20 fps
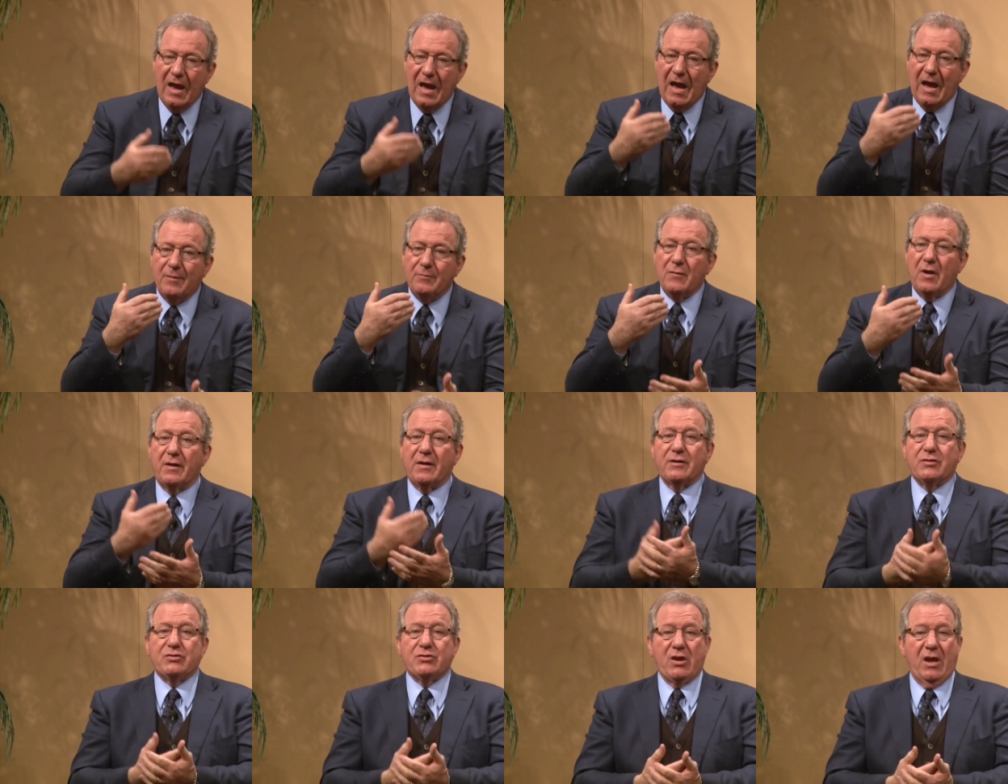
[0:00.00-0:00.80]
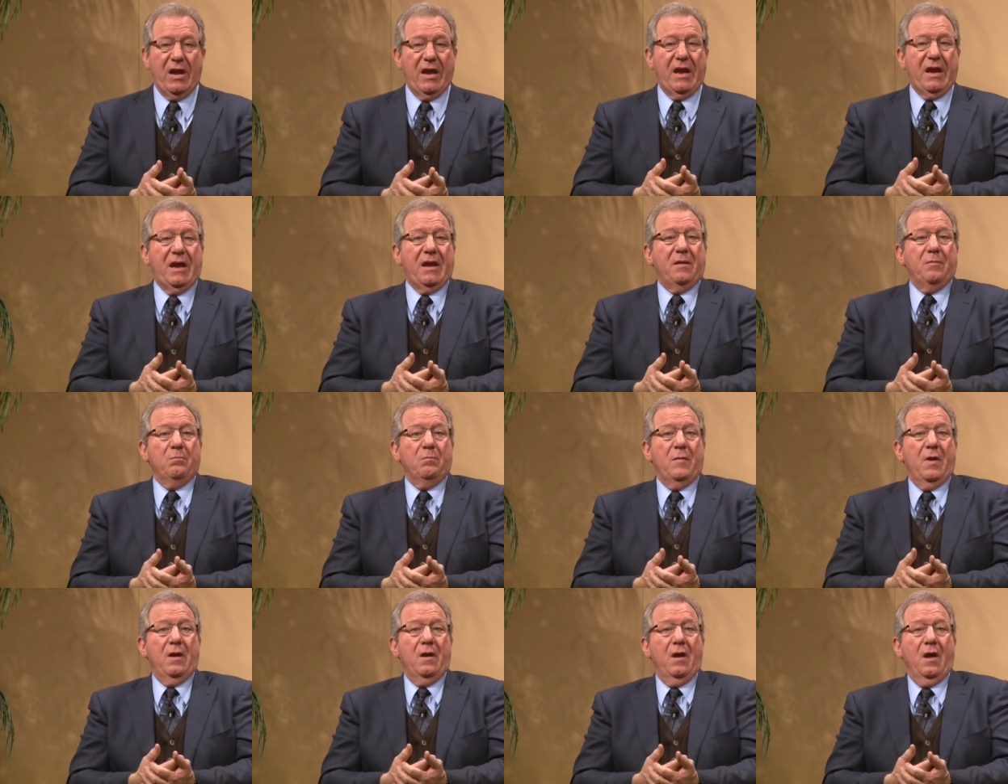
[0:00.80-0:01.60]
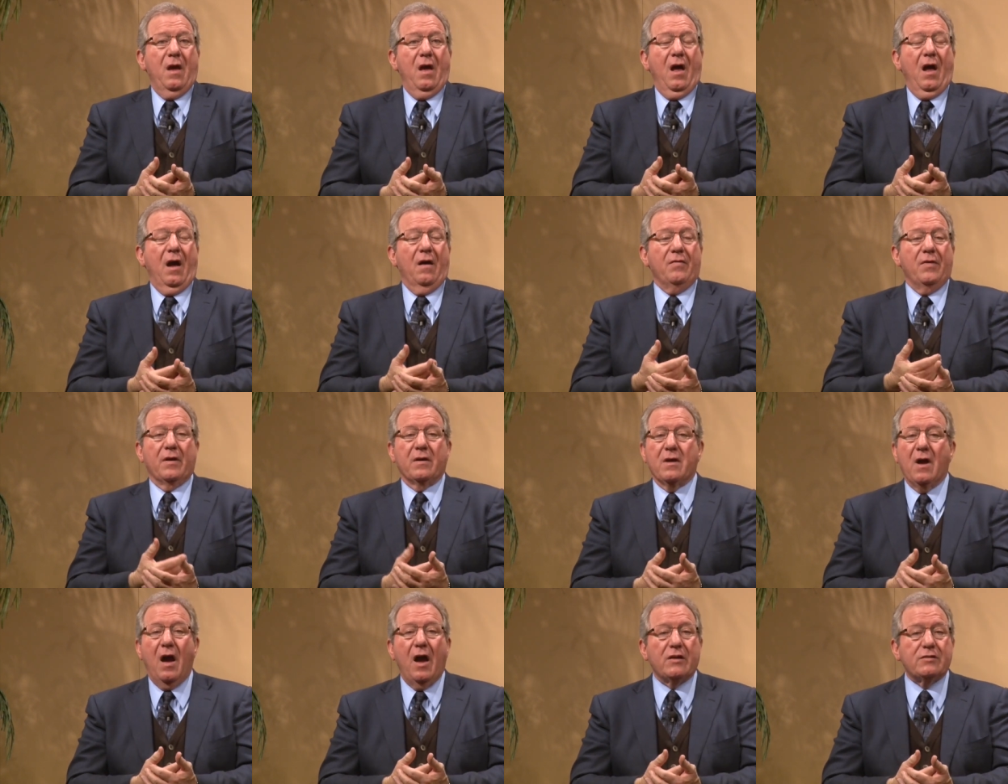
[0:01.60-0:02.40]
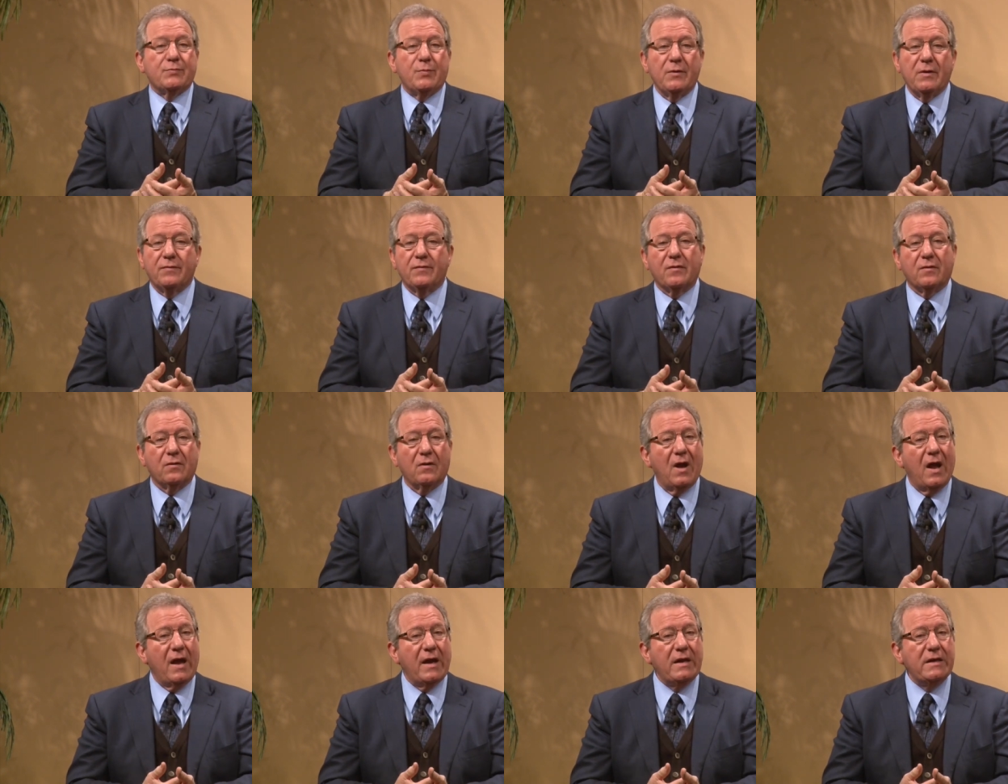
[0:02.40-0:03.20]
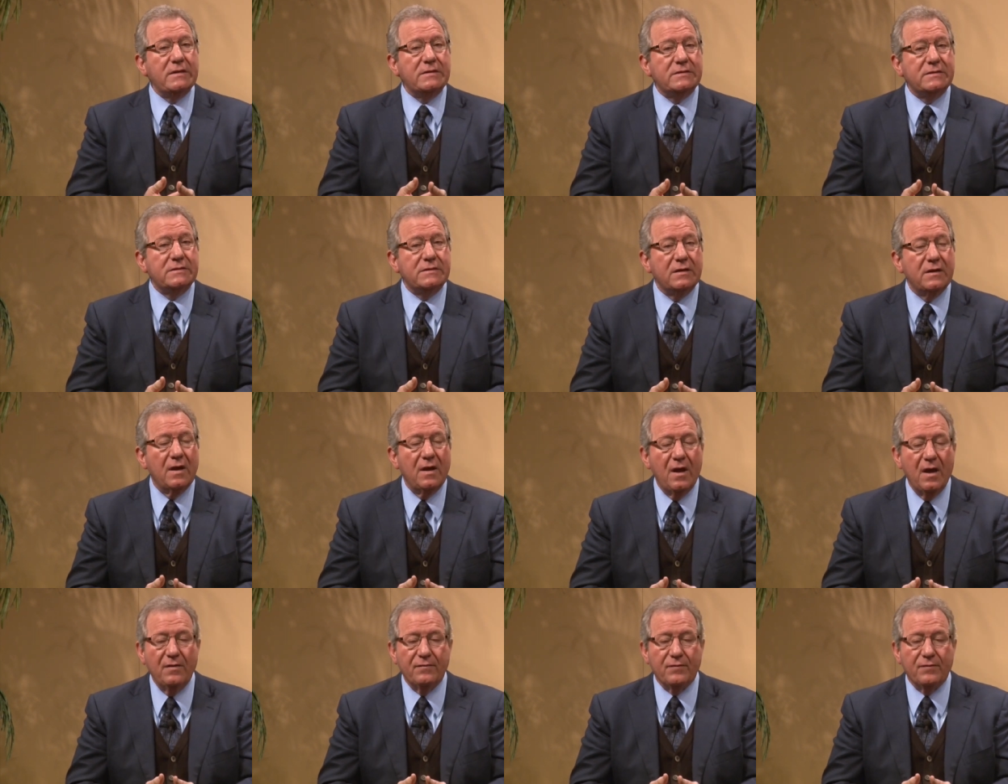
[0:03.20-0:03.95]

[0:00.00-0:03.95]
I'm not ashamed of the gospel of Christ,